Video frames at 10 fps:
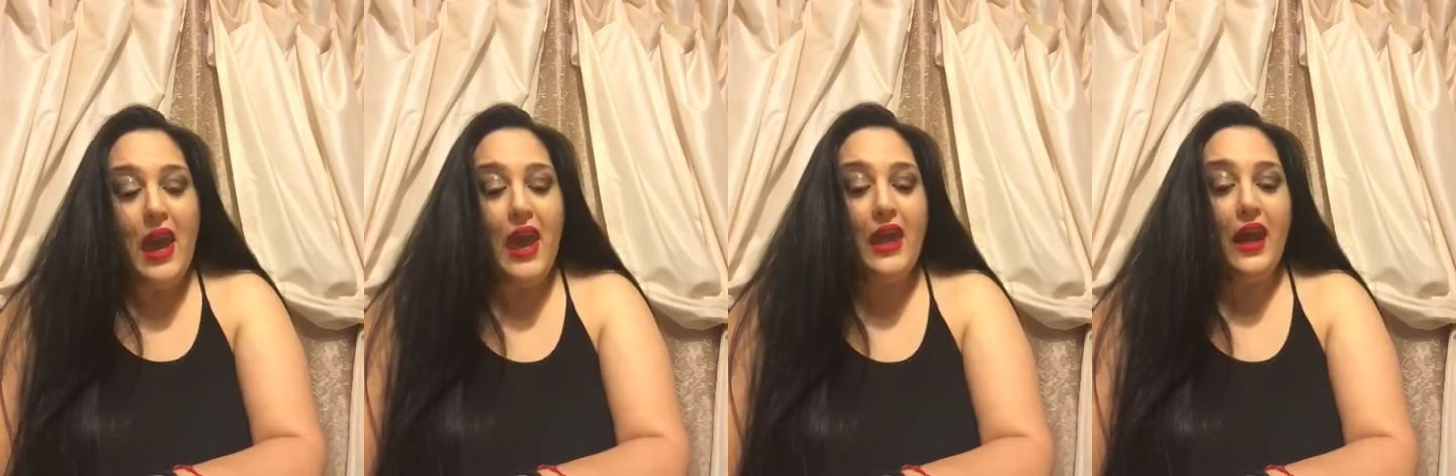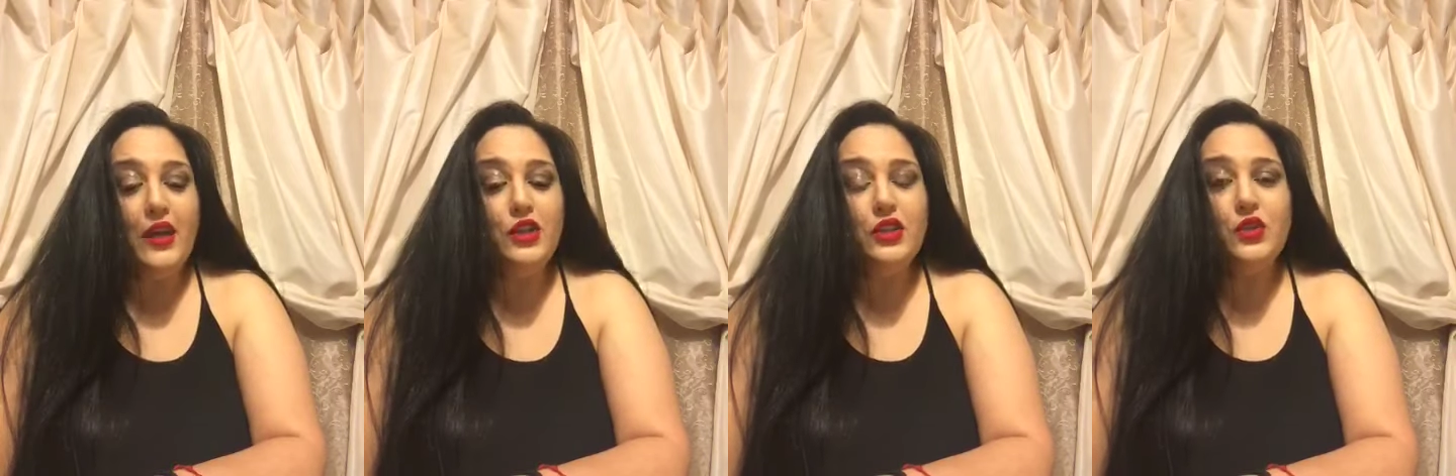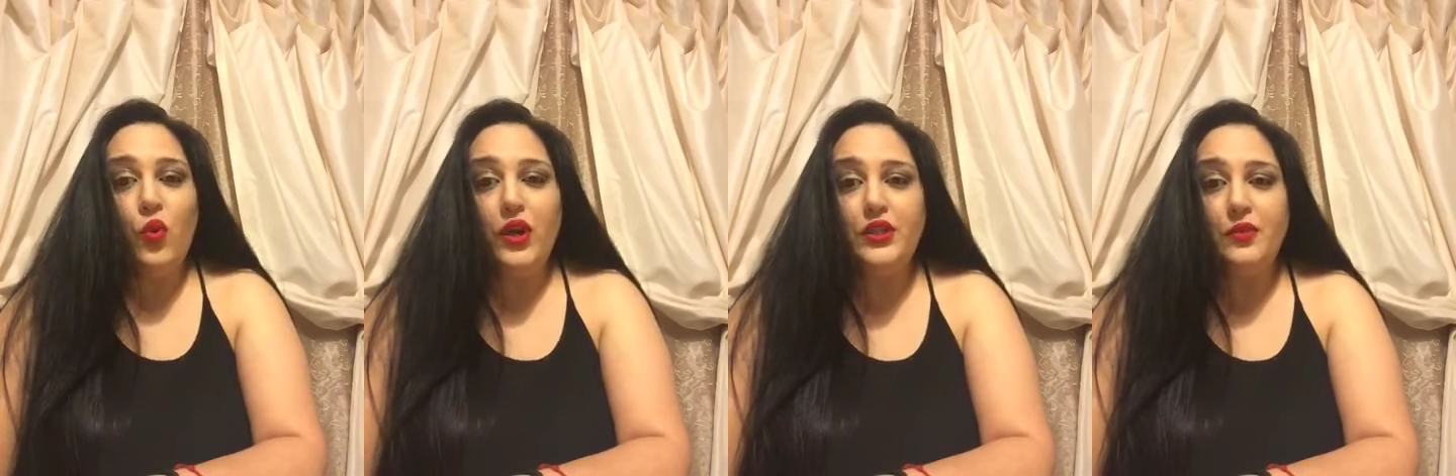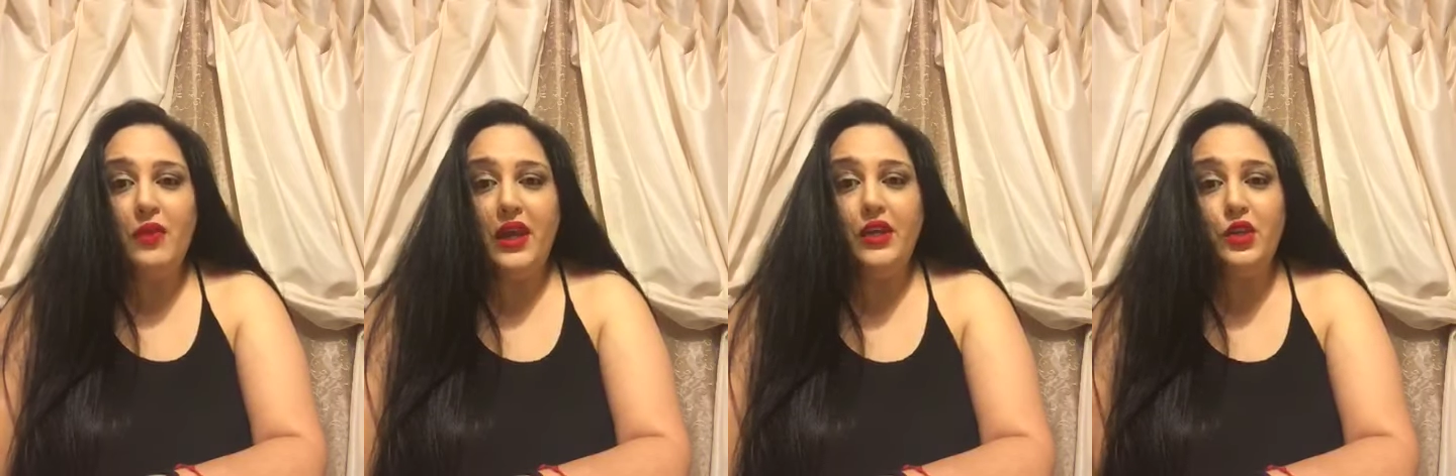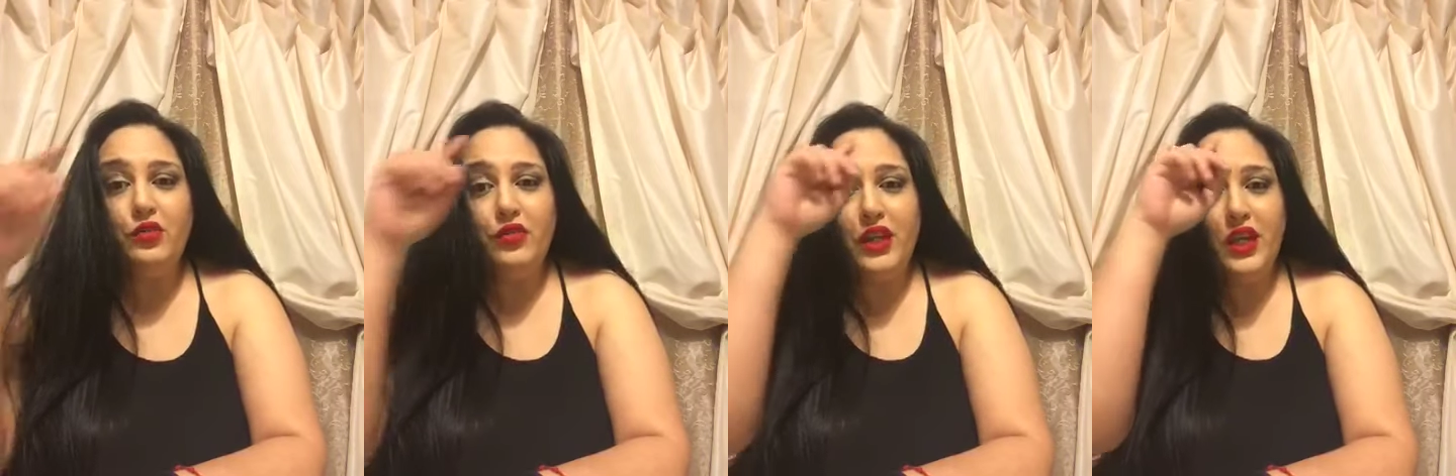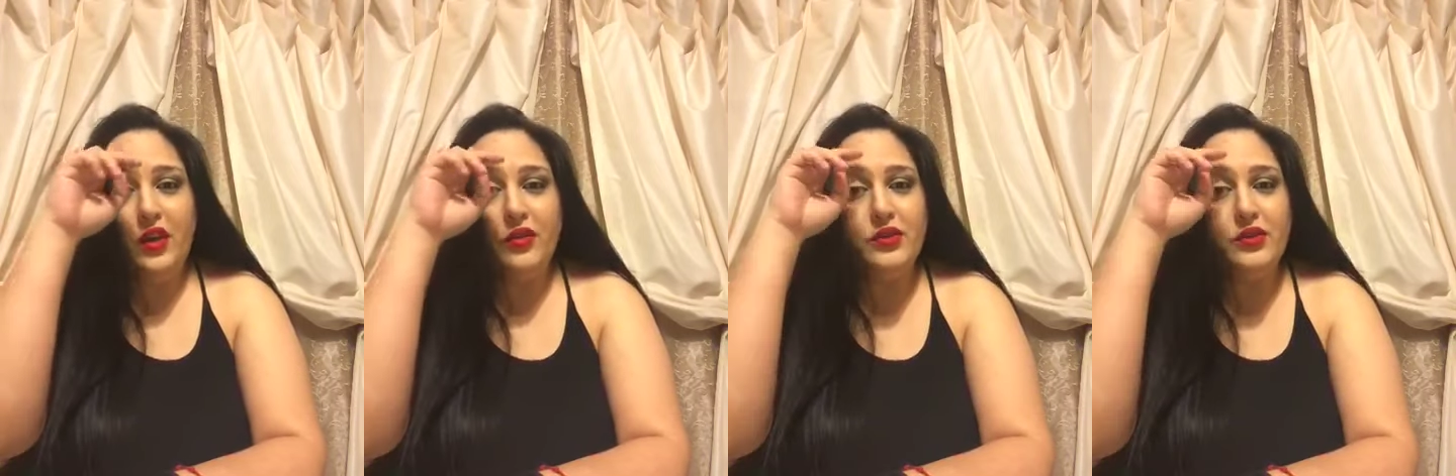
and I just wanted to make a new video